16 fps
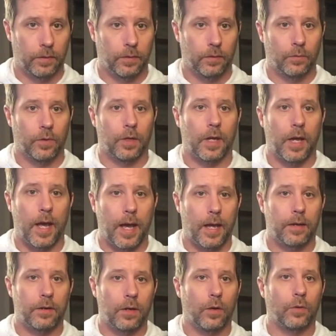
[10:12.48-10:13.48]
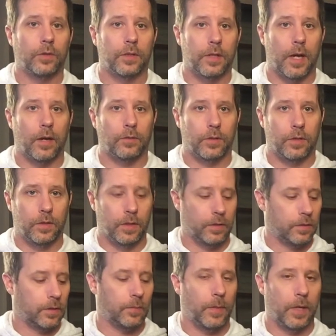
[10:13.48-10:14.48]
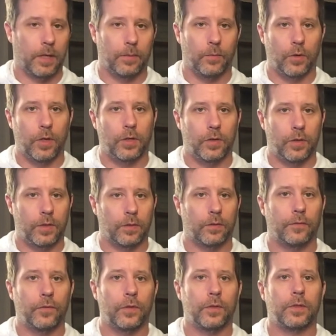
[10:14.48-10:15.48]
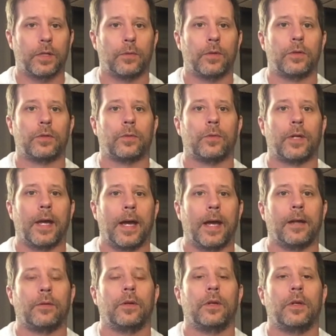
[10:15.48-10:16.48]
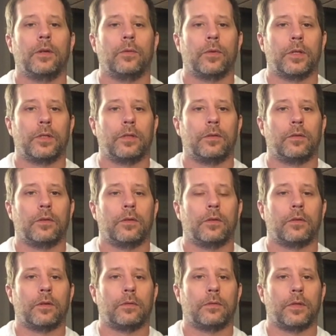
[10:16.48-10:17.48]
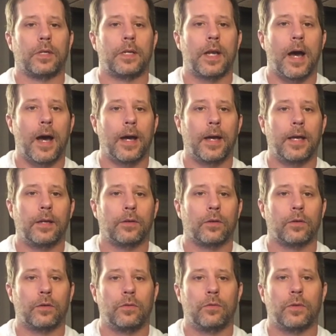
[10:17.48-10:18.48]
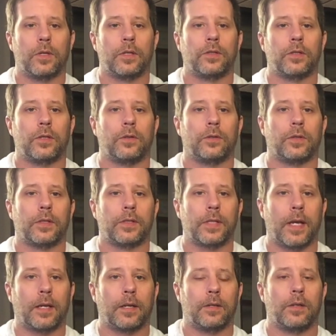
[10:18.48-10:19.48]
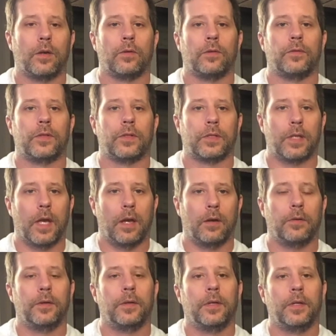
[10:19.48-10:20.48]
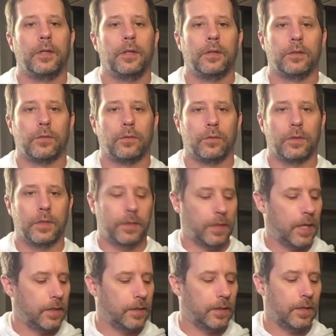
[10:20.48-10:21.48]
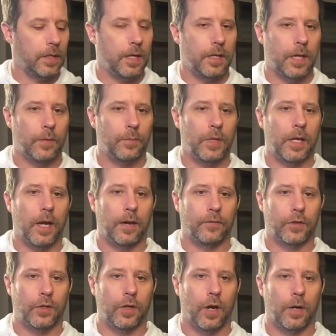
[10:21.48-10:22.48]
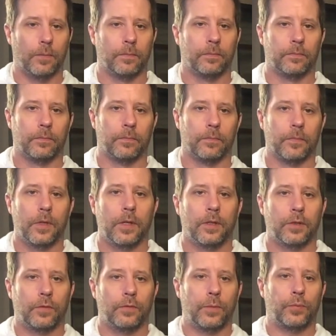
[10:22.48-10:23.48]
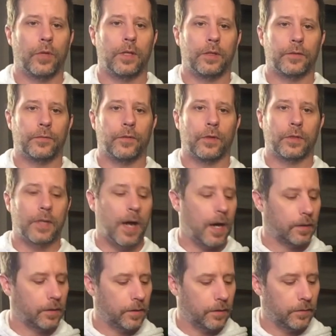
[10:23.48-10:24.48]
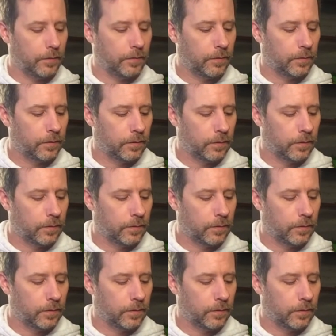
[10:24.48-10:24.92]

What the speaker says: we're going to add notes now to this to make it more interesting. So the first thing I want to do is I want to add what is either the 9 or you would consider it the second note of the scale. So in this case in E, that'd be F sharp. So if we play this first octave, well,